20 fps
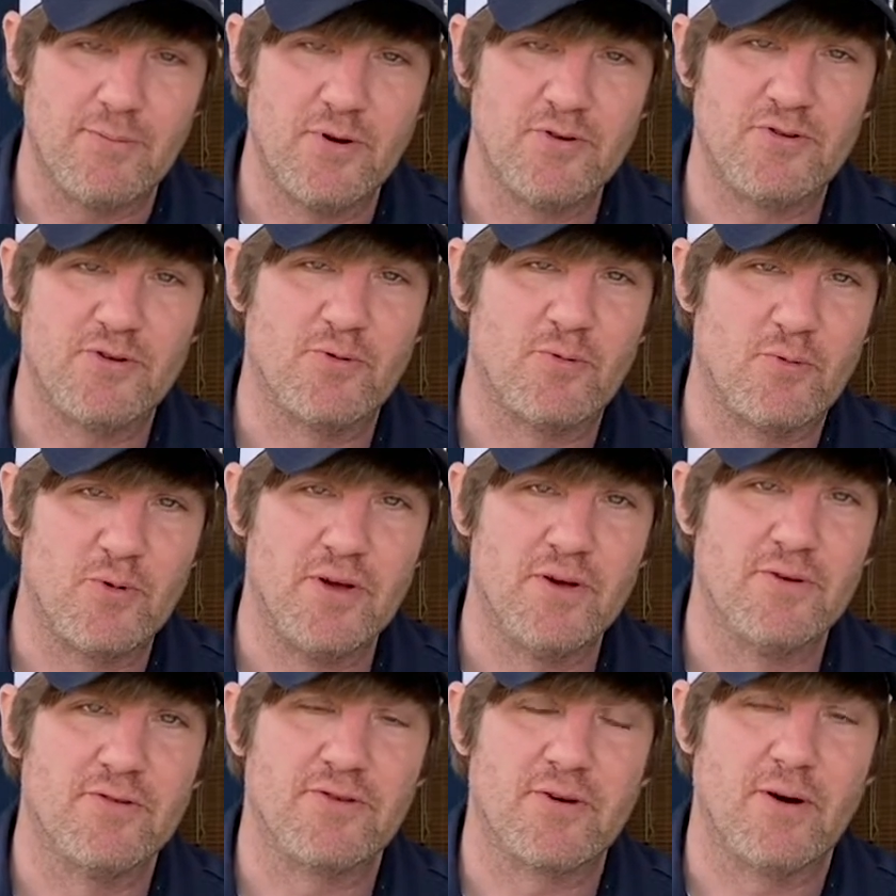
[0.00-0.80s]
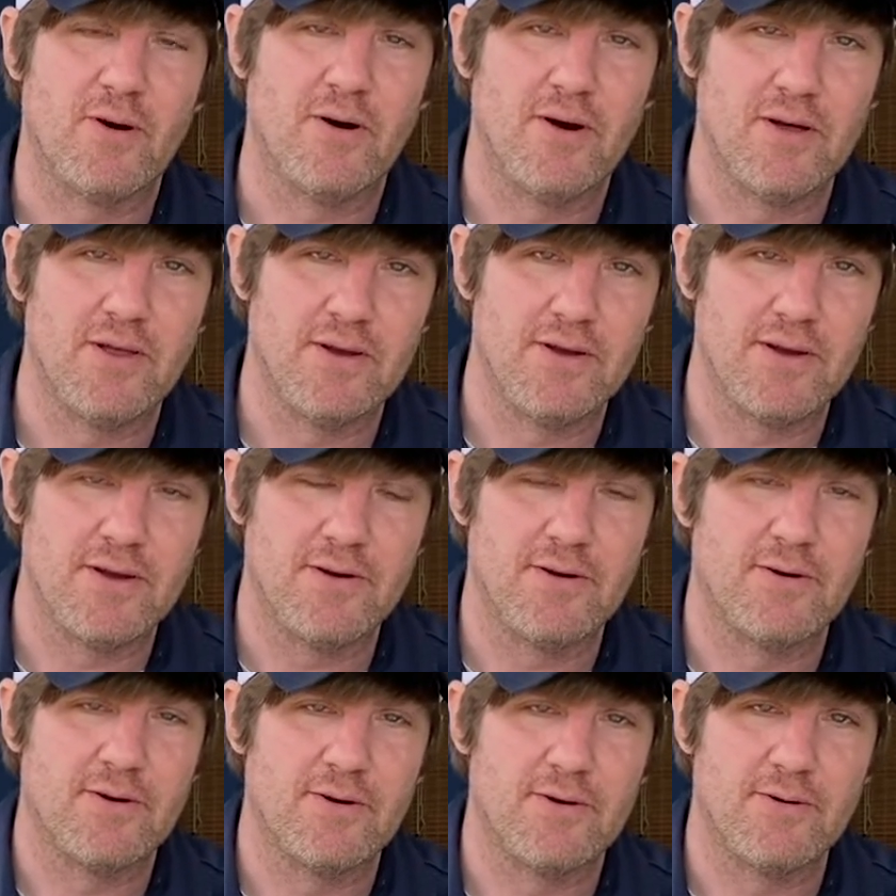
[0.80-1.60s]
your wheels on
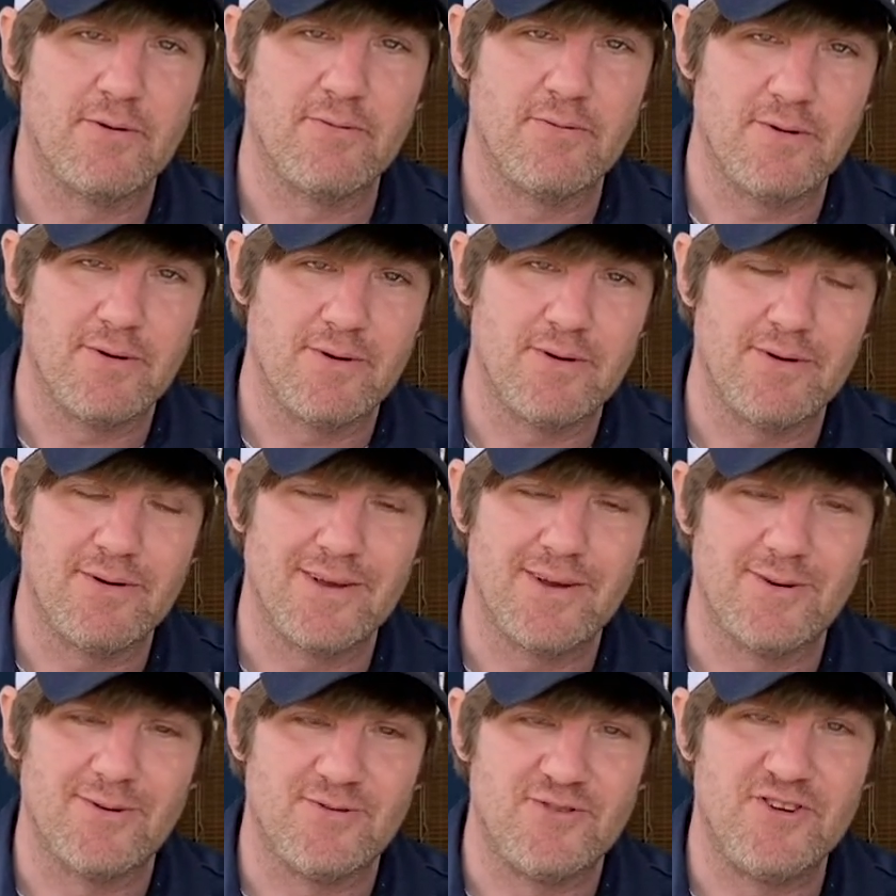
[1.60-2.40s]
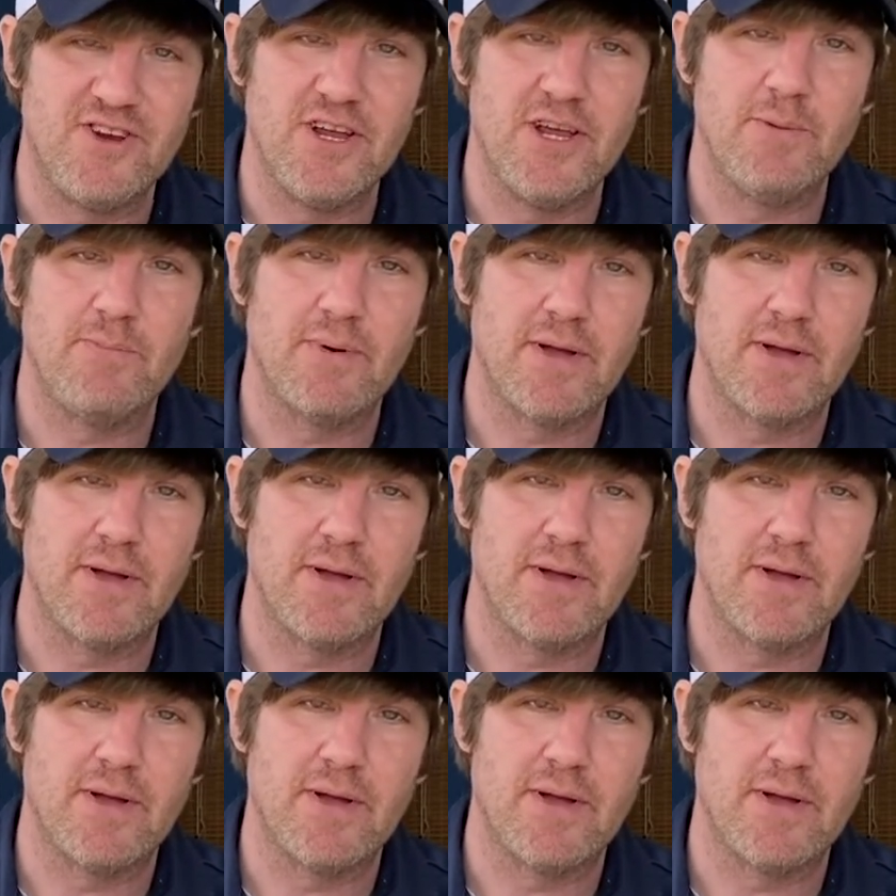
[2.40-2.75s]
your Jeep